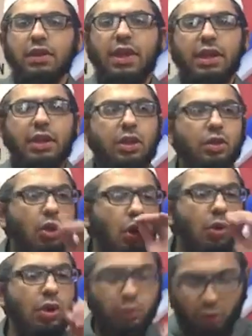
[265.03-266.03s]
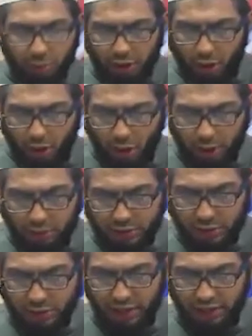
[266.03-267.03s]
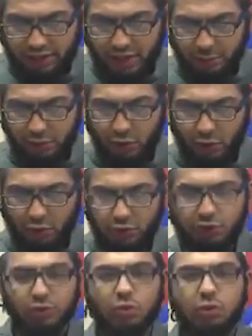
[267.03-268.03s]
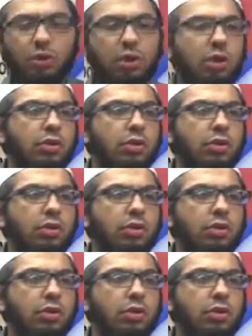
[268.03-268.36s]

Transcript: that no one will be harmed except those who